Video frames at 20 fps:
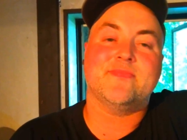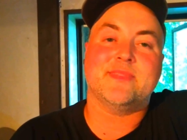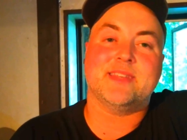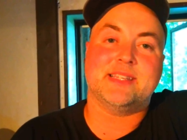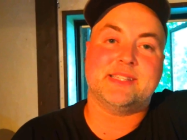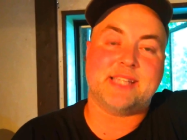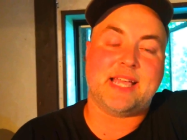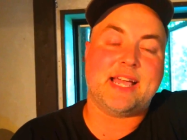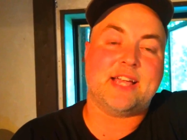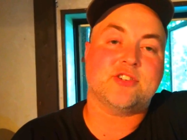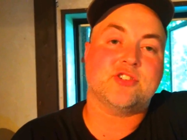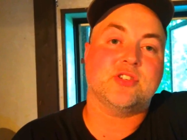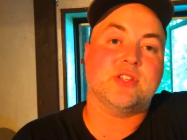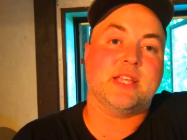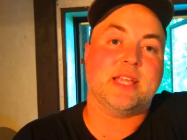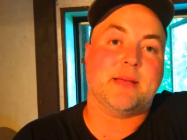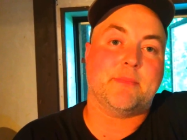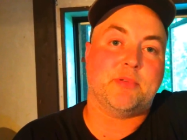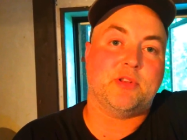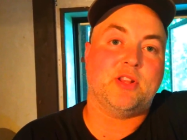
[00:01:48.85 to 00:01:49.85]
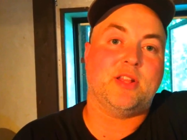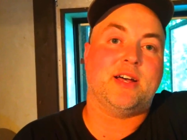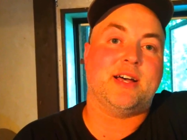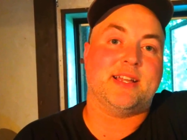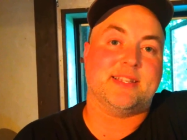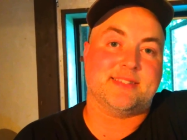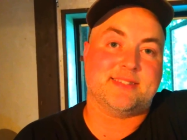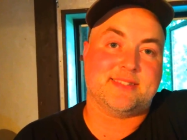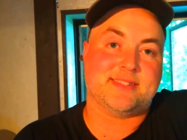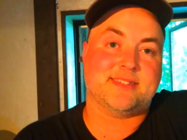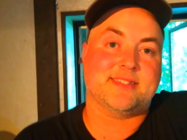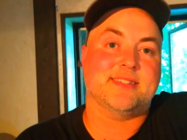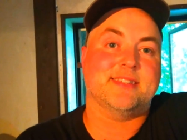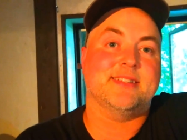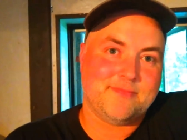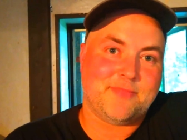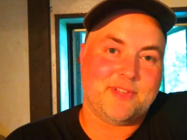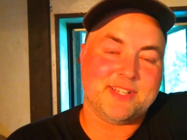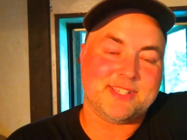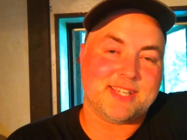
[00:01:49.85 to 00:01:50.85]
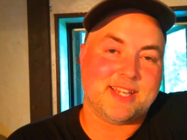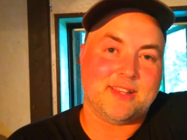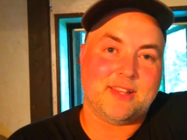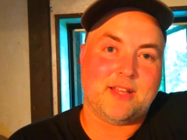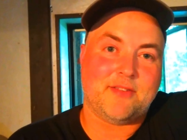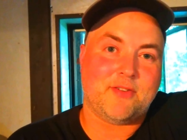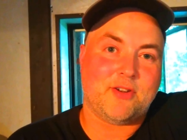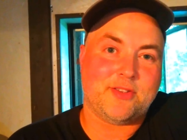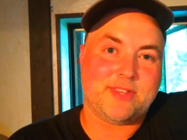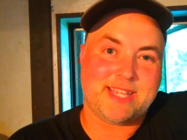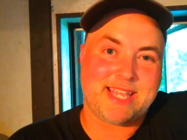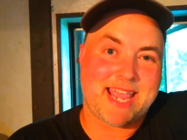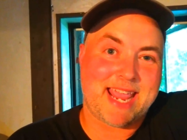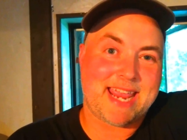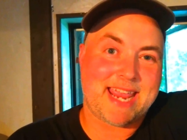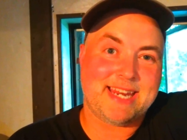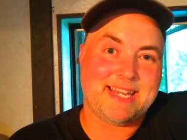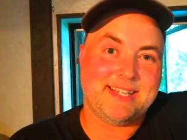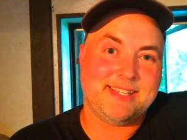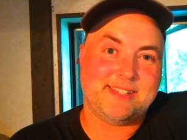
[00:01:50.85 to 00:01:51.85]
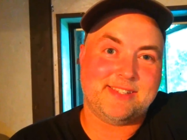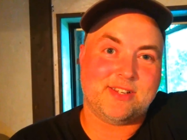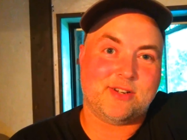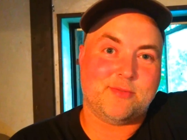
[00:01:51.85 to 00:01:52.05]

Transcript: is actually a plus. Plus, I love all the 80s